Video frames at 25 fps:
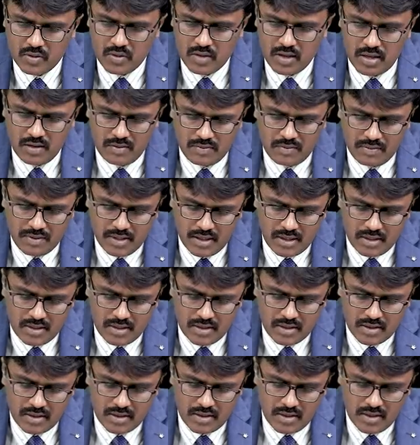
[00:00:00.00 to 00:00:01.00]

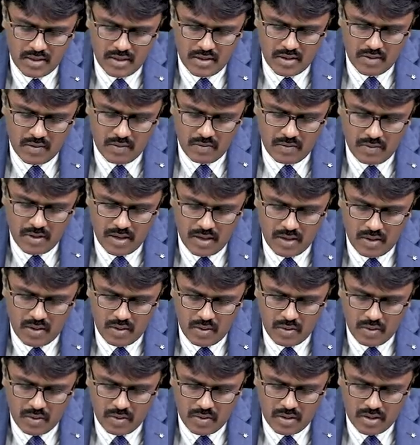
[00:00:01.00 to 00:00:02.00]
Sucralfate will
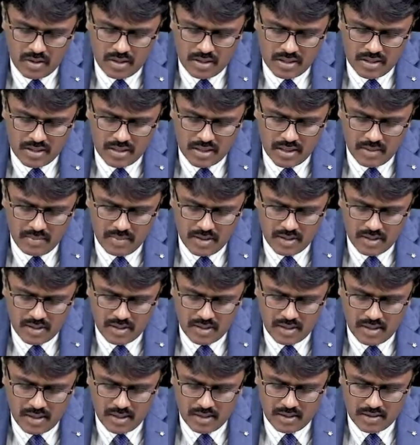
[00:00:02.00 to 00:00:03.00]
coat the
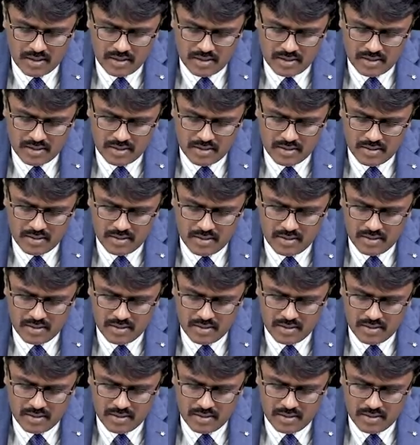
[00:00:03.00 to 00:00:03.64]
stomach like this.